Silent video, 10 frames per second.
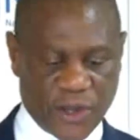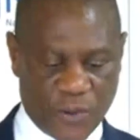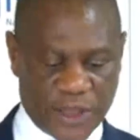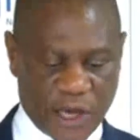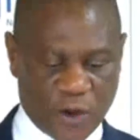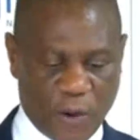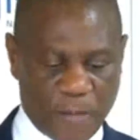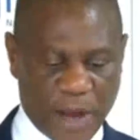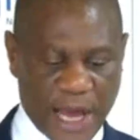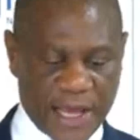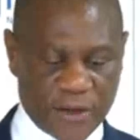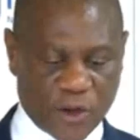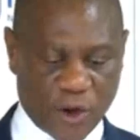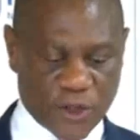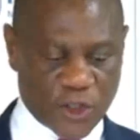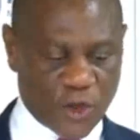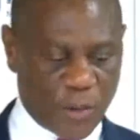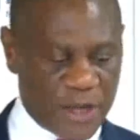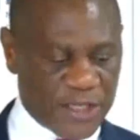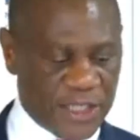with a combined gross
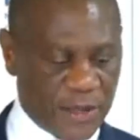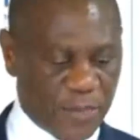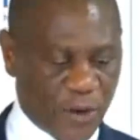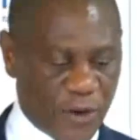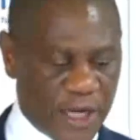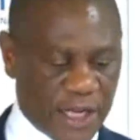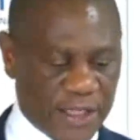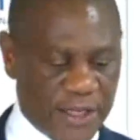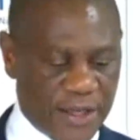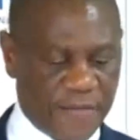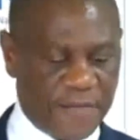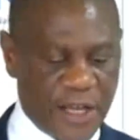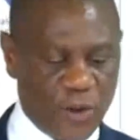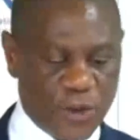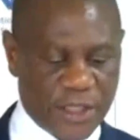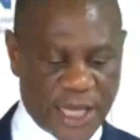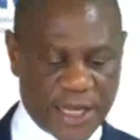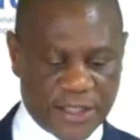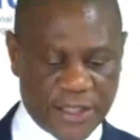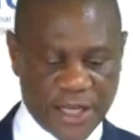domestic product valued
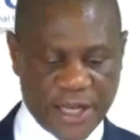at